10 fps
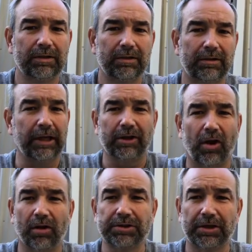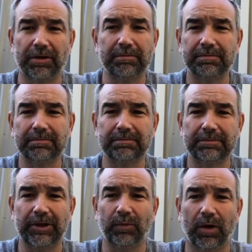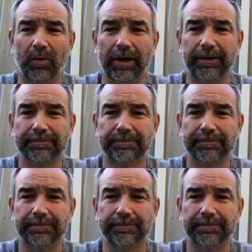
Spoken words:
Think long term? In what way?